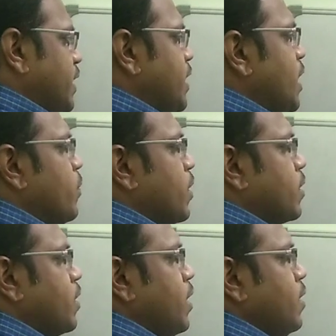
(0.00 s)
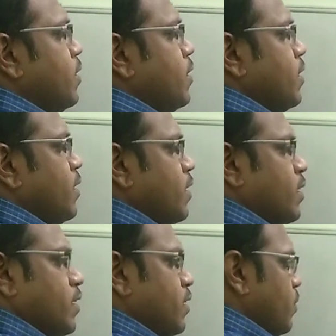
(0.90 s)
Detailed
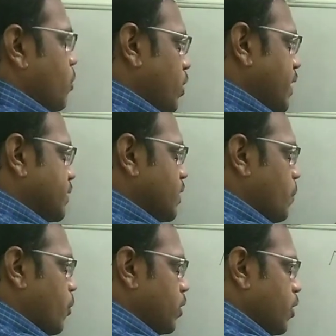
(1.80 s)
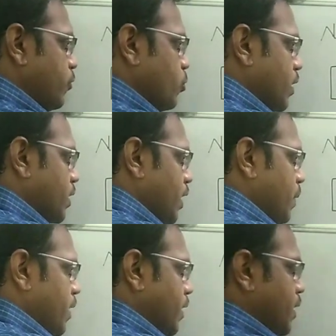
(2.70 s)
working, only exam point of view
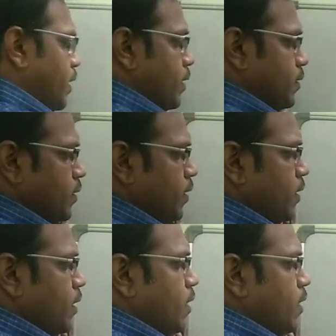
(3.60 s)
working I'm taking here.